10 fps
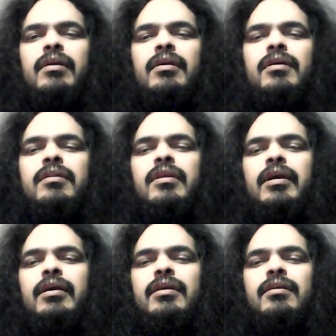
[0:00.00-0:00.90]
And
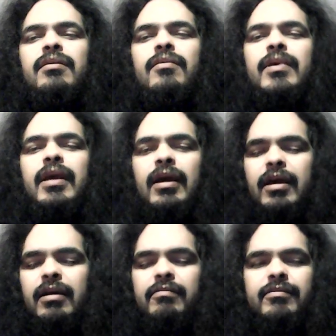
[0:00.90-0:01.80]
then we
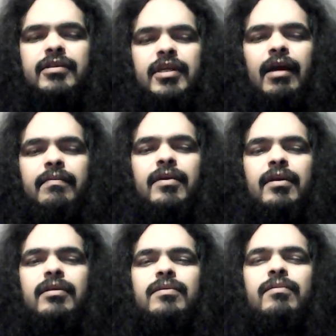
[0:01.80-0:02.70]
have
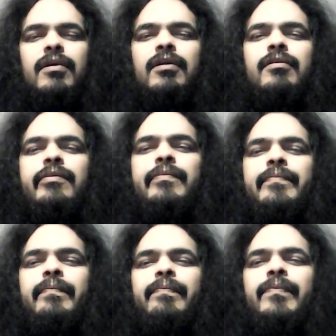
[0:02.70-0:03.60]
chapter 12,
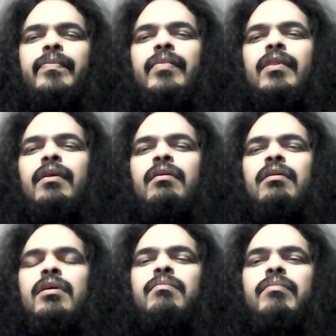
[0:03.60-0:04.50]

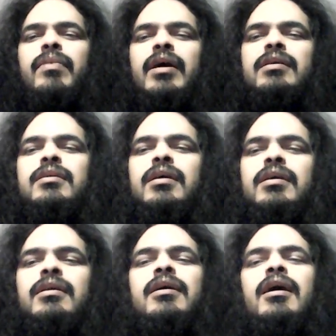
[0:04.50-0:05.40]

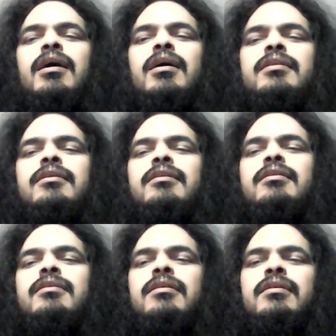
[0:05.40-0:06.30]
embracing God's
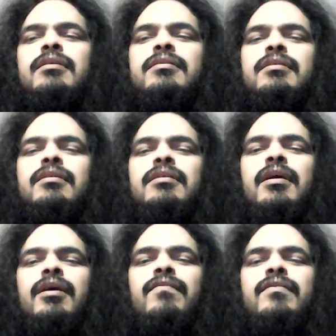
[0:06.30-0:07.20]
goodness in
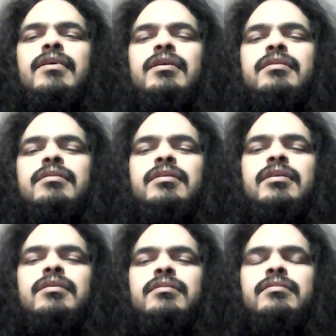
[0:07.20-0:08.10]
every
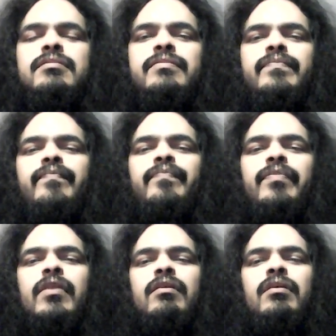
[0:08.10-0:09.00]
season.
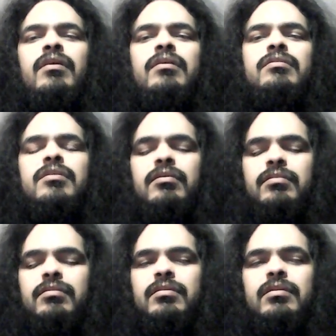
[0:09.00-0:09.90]

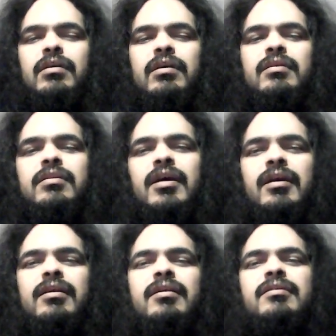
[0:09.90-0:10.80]
So
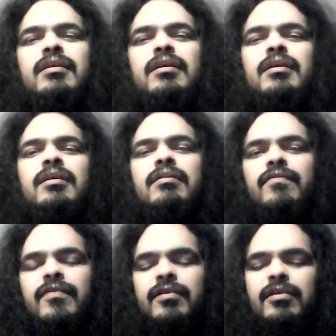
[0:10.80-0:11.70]
that is it
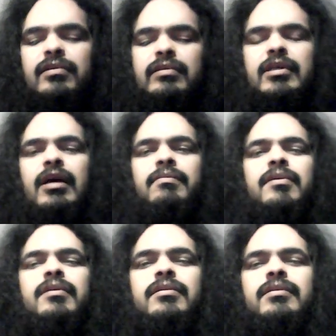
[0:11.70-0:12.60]
for those
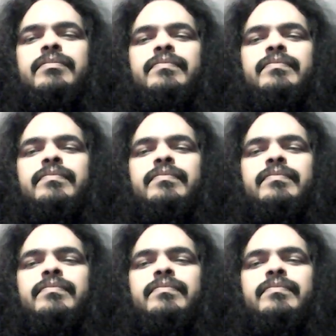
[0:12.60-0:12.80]
chapters.